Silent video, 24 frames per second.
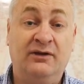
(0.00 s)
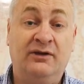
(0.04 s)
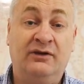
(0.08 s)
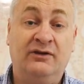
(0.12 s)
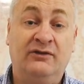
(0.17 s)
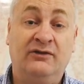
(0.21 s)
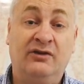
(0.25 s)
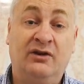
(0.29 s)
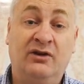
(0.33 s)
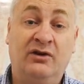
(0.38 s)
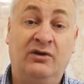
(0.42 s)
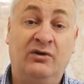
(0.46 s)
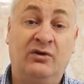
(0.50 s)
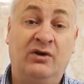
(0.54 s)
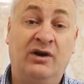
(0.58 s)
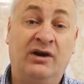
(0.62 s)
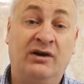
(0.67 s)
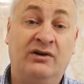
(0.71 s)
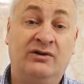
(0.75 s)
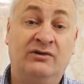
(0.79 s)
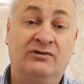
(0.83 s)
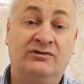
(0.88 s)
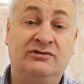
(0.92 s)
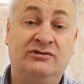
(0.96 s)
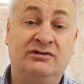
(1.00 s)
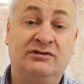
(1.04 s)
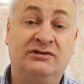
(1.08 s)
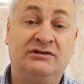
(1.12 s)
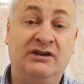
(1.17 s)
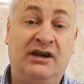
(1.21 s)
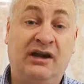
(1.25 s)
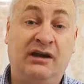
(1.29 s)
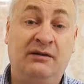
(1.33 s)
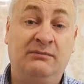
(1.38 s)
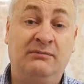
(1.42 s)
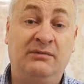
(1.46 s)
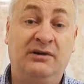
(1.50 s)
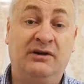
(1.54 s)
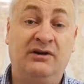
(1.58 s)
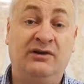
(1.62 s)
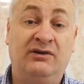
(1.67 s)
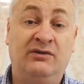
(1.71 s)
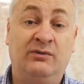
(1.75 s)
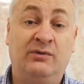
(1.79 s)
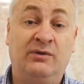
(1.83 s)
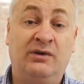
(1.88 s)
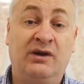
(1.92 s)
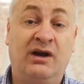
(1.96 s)
So I could do 10
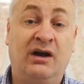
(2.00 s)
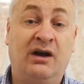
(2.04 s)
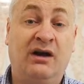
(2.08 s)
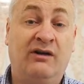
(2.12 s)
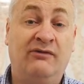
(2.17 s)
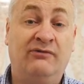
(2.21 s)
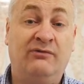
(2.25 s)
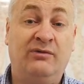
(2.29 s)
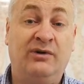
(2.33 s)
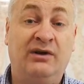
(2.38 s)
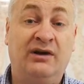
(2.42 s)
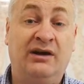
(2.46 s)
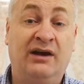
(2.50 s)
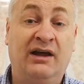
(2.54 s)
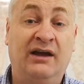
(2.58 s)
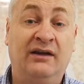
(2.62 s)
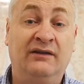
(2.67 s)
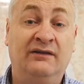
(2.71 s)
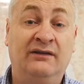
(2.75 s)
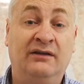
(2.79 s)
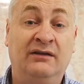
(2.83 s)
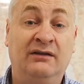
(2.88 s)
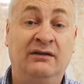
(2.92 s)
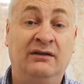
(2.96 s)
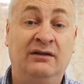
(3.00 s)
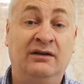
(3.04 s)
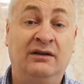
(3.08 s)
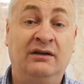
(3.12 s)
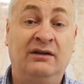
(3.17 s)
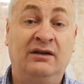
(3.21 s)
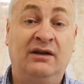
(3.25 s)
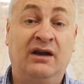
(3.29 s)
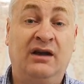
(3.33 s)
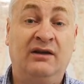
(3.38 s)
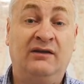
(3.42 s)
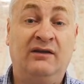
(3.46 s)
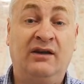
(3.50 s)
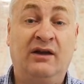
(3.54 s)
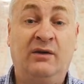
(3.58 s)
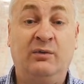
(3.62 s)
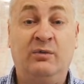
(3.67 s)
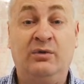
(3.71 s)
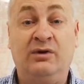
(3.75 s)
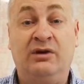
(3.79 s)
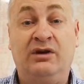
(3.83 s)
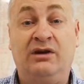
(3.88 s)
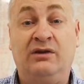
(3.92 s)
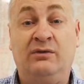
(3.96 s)
minutes with a half watt laser and that
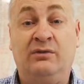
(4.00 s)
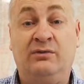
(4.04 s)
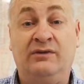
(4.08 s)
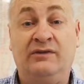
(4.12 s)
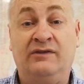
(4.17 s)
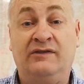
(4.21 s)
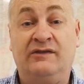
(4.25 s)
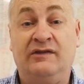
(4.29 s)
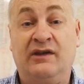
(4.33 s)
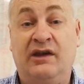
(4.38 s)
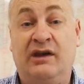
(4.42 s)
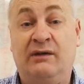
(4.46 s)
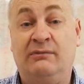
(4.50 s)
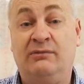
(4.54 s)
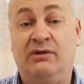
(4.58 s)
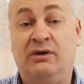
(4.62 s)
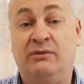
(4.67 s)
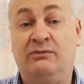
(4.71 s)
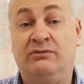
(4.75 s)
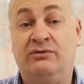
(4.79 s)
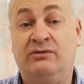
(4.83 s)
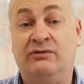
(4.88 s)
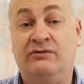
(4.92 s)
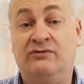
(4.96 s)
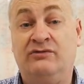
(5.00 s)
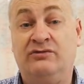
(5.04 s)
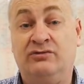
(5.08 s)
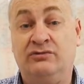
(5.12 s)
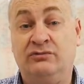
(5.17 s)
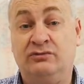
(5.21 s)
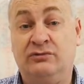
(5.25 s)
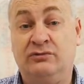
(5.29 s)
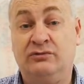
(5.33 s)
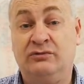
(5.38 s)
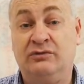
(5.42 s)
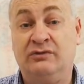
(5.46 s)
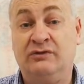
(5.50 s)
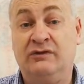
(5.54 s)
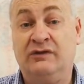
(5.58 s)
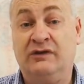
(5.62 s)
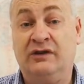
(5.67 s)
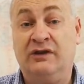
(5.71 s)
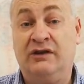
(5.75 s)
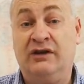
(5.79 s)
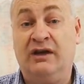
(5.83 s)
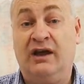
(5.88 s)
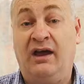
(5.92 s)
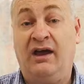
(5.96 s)
would equal the same number of
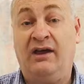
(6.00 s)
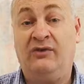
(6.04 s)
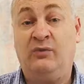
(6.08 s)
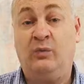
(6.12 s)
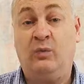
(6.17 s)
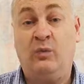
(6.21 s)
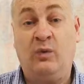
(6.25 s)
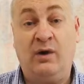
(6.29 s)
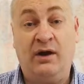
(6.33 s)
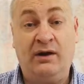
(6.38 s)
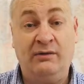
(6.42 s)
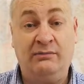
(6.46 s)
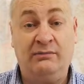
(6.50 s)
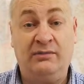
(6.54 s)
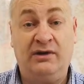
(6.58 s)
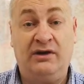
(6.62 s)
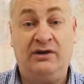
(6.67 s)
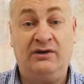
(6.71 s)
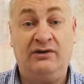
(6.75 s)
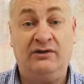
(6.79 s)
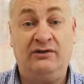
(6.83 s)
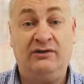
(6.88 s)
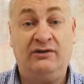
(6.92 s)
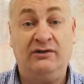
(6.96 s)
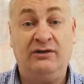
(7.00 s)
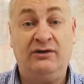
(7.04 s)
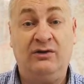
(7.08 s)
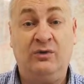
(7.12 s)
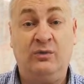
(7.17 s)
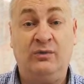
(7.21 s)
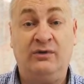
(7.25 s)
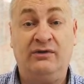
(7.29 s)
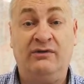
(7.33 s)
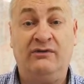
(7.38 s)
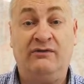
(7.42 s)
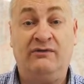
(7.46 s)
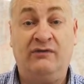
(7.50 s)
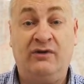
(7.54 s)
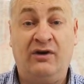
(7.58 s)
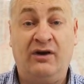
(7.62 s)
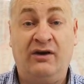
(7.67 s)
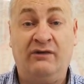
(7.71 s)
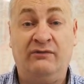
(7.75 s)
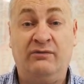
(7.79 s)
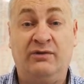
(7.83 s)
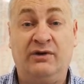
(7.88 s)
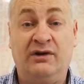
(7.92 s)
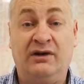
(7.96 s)
joules as 1 minute with a
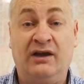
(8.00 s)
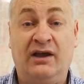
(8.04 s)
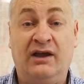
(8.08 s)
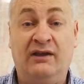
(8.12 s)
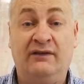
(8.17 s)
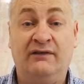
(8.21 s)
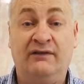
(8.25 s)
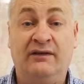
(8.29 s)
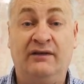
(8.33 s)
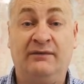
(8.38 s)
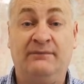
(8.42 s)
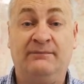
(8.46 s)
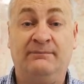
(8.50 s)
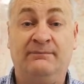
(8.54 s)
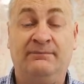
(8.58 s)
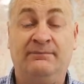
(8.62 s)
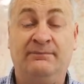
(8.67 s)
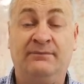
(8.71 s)
5 watt laser.